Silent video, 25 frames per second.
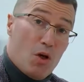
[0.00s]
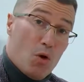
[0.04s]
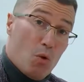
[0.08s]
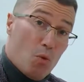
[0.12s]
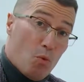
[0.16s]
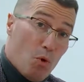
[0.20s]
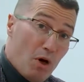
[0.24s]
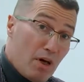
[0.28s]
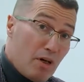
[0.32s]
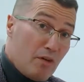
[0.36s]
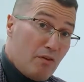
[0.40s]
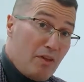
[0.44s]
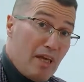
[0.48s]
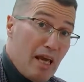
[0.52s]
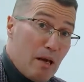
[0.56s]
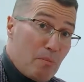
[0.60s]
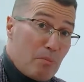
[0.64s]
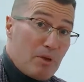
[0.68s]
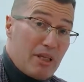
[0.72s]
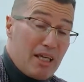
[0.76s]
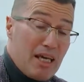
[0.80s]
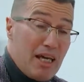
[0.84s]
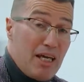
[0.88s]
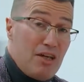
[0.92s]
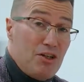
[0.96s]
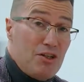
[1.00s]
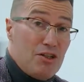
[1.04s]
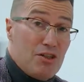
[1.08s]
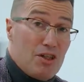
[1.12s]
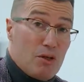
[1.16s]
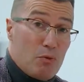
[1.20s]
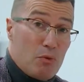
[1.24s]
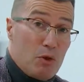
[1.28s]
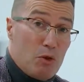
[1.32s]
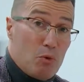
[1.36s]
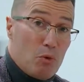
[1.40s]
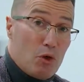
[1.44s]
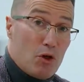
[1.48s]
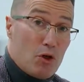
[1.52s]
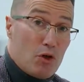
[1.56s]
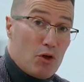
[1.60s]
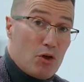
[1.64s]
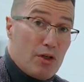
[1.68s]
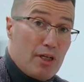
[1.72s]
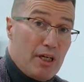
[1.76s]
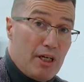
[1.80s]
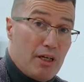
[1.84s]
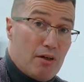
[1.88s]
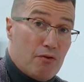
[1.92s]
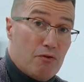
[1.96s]
One of the applications that we work
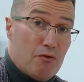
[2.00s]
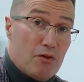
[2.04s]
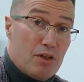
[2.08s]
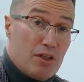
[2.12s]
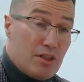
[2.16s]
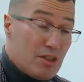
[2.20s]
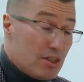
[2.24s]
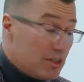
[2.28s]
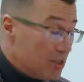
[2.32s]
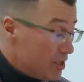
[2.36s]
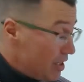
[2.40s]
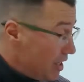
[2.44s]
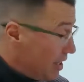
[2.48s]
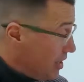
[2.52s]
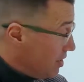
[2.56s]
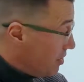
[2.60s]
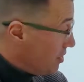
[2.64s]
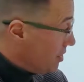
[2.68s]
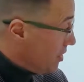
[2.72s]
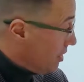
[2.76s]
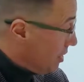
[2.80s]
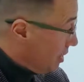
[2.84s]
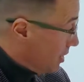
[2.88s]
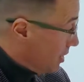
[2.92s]
on here, for instance, is